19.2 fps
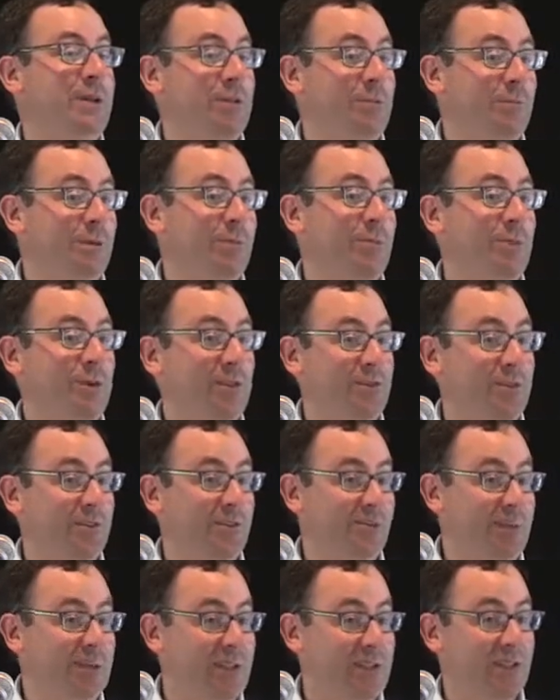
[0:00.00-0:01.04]
been a little bit more
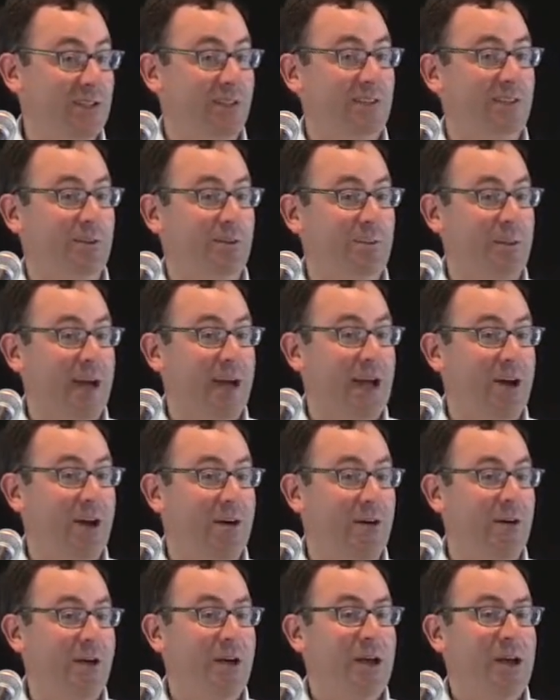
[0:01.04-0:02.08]
suspicious
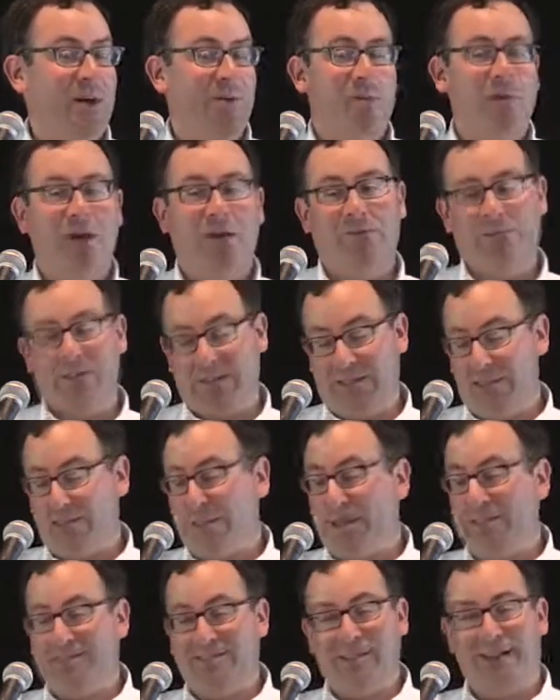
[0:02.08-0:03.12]
about well, really, the
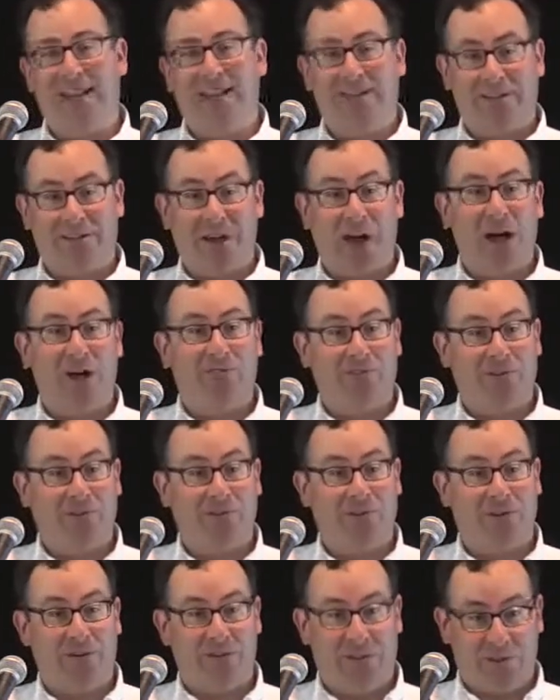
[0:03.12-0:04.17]
best selling
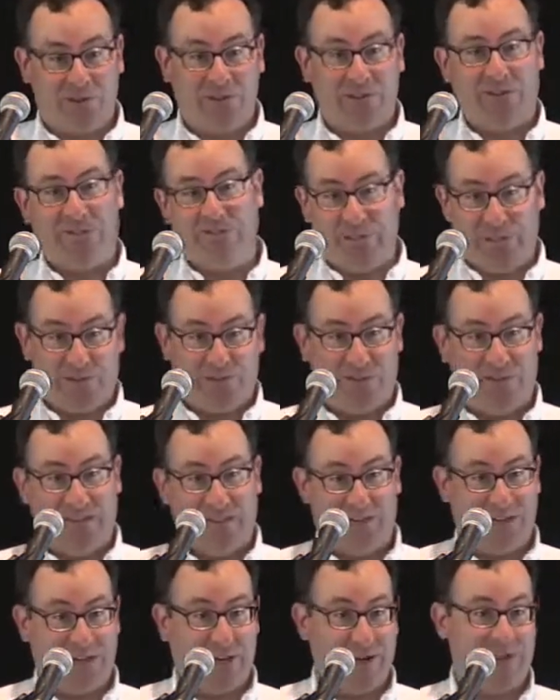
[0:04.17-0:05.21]
novels are those that feature
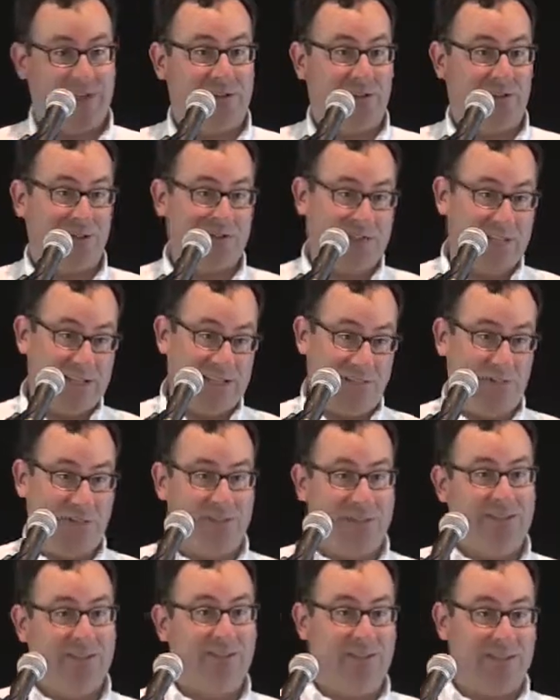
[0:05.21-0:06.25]
these characters that do
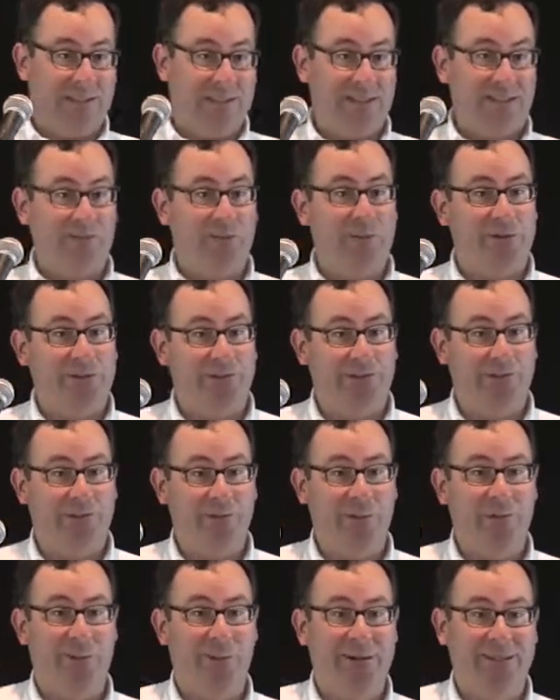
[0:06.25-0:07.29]
this thing at this
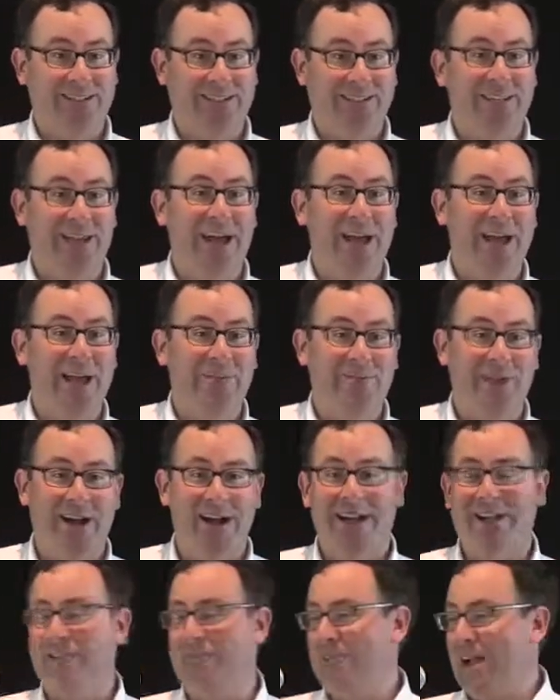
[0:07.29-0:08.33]
particular point in time, right?
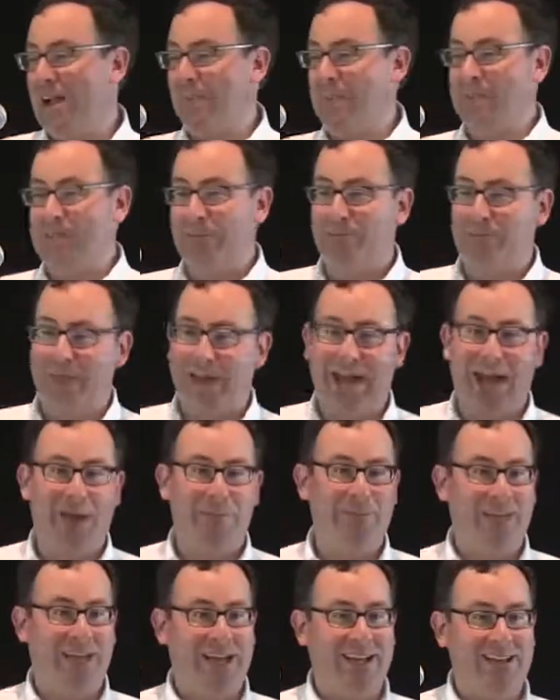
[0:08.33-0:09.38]
And it wraps up with a
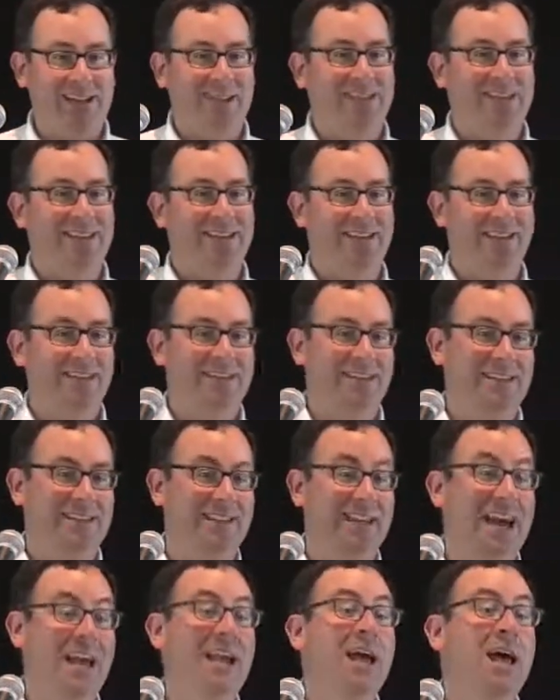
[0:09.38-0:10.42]
happy ending and things like
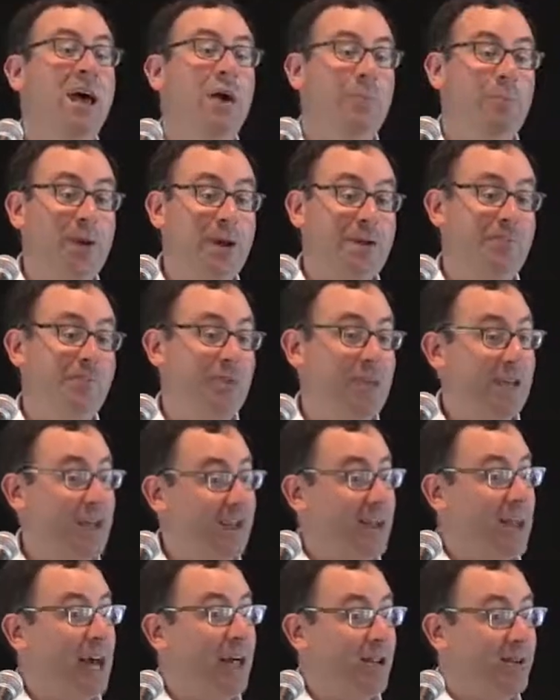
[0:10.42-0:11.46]
that. But if we get
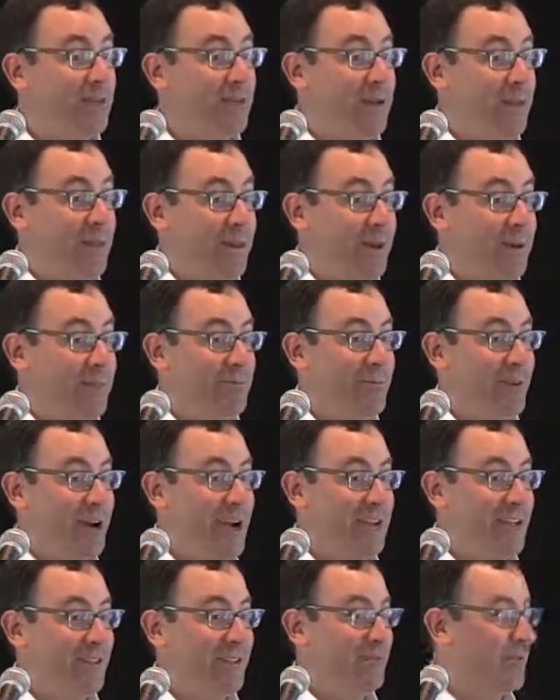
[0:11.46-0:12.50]
an algorithm,
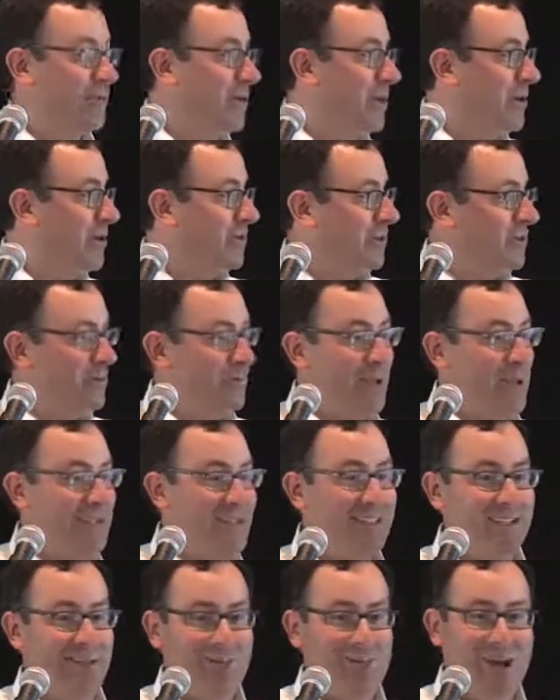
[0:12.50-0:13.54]
right, through those sort of
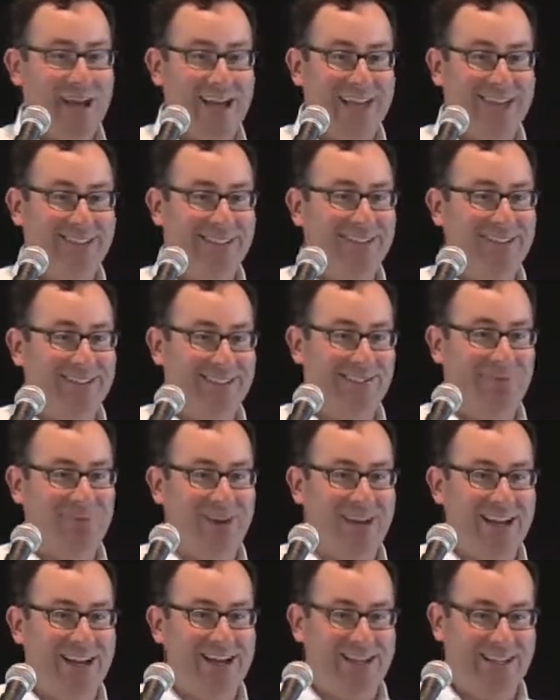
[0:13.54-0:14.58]
baked in biases,
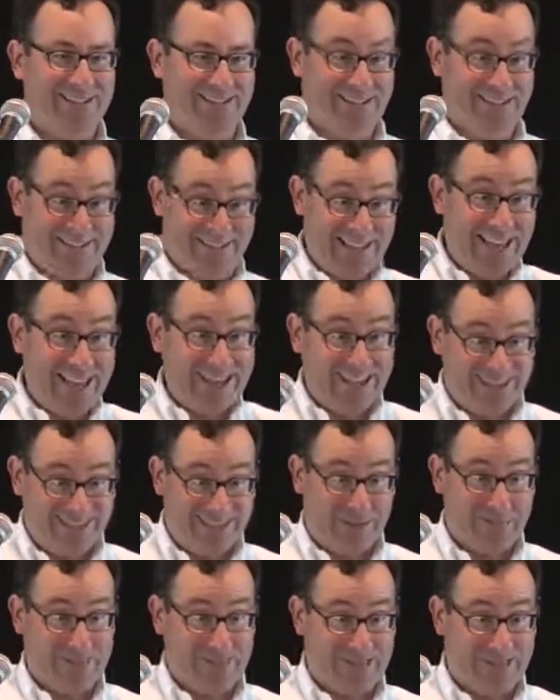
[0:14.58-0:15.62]
right, uh, to say
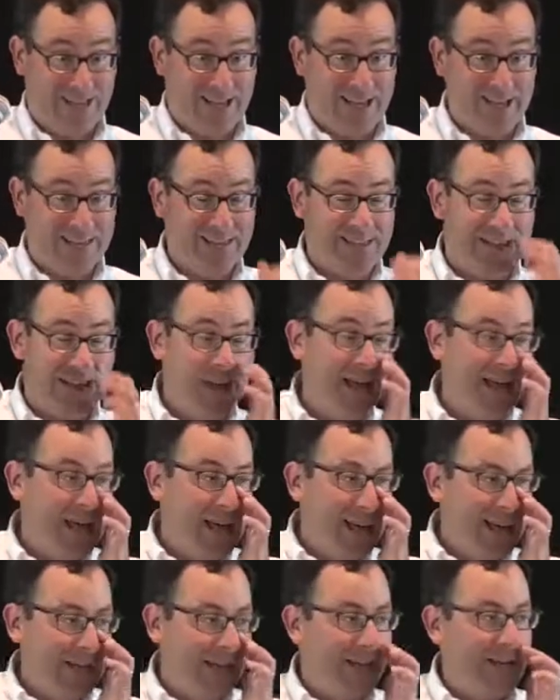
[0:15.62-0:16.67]
something like that,
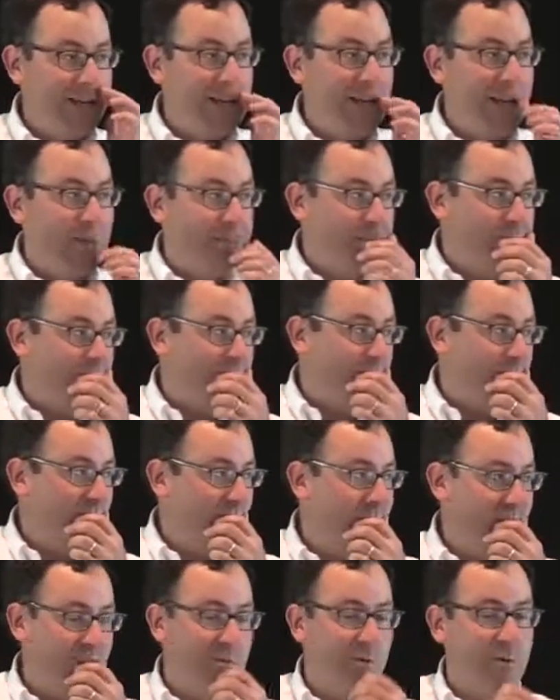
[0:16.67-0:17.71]
then, um,
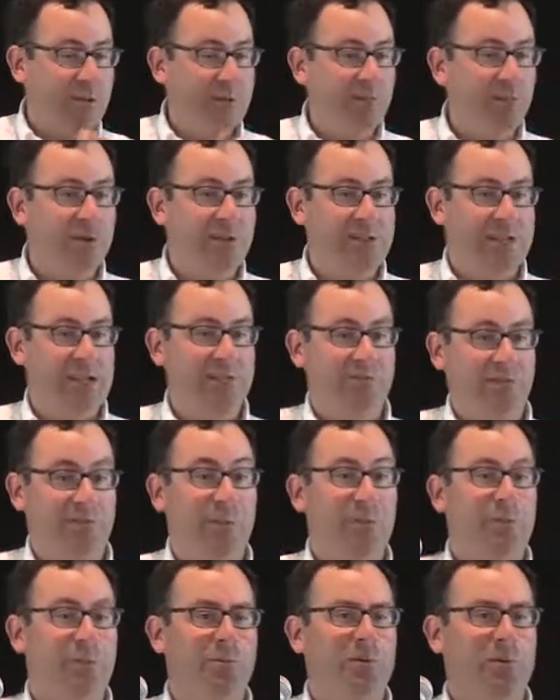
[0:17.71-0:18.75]
then it's more, more dangerous.
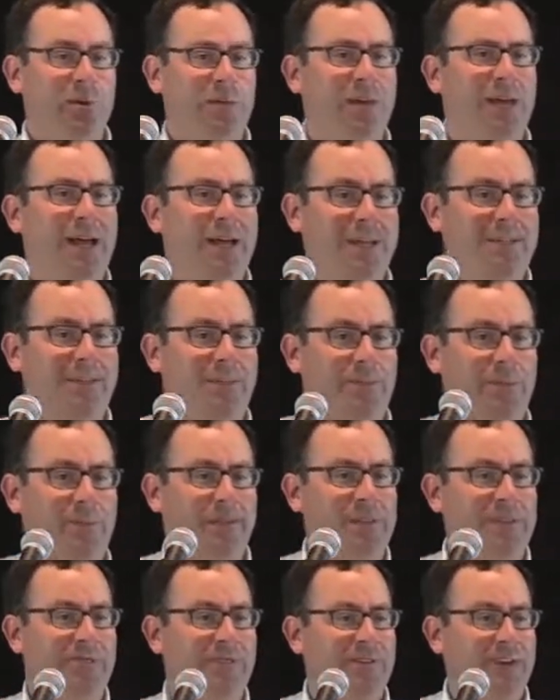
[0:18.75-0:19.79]
People are more inclined to
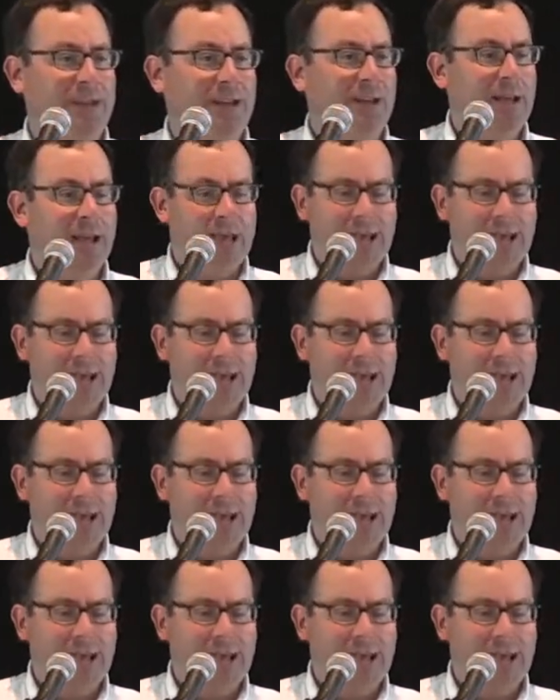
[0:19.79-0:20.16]
believe it.